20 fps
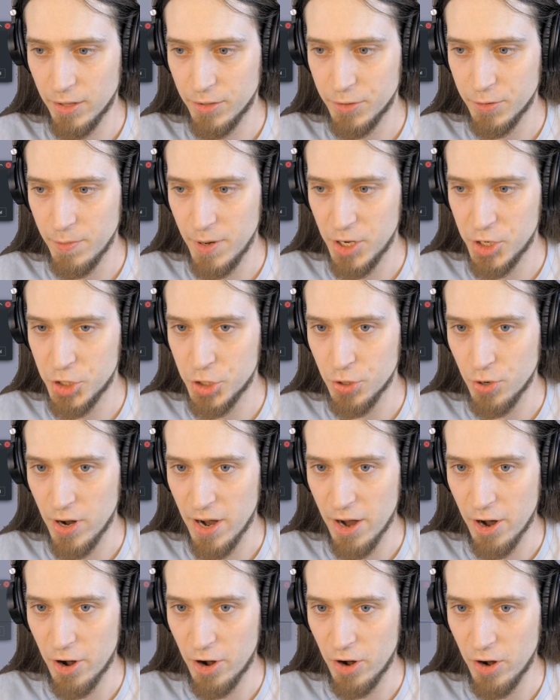to make sure
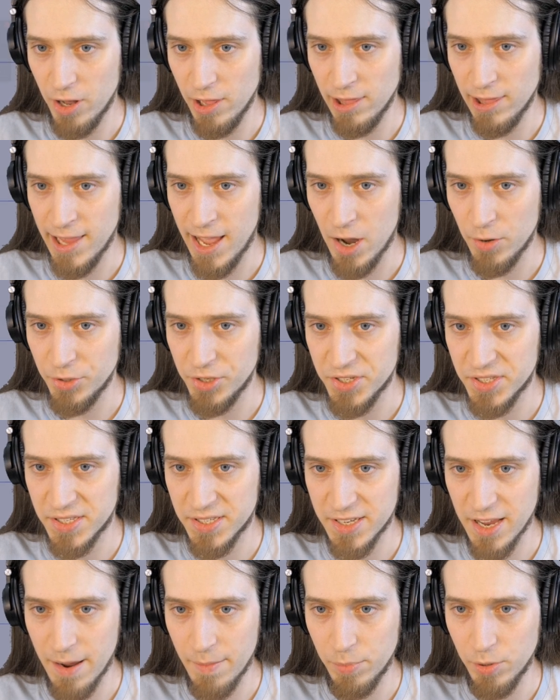that our loudest
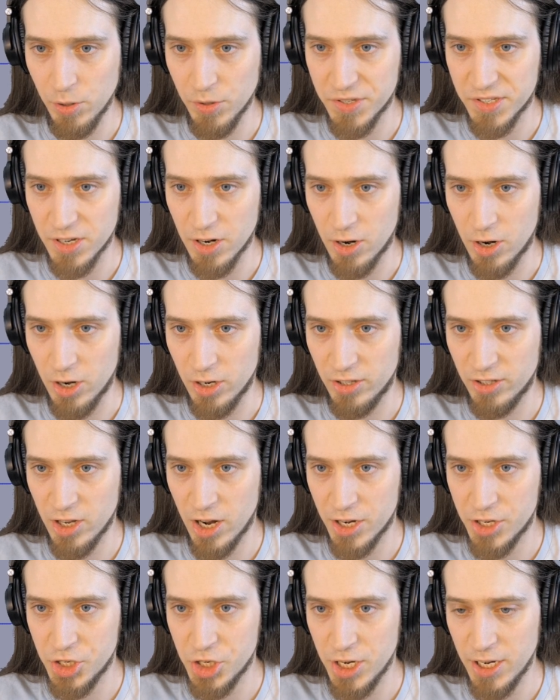samples are
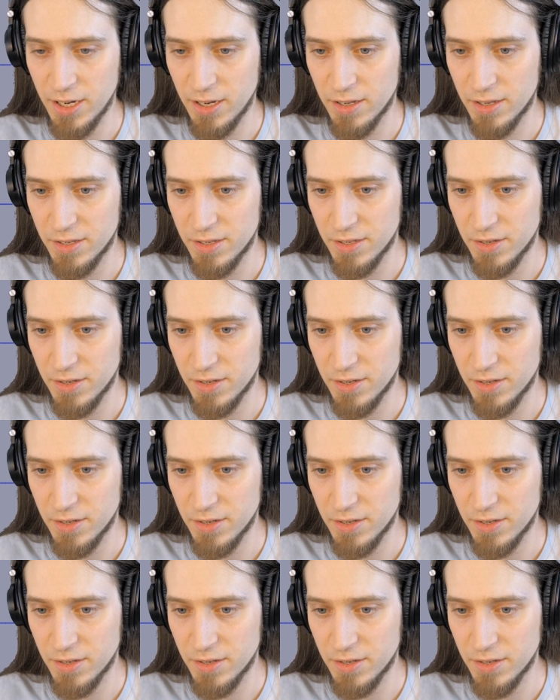touching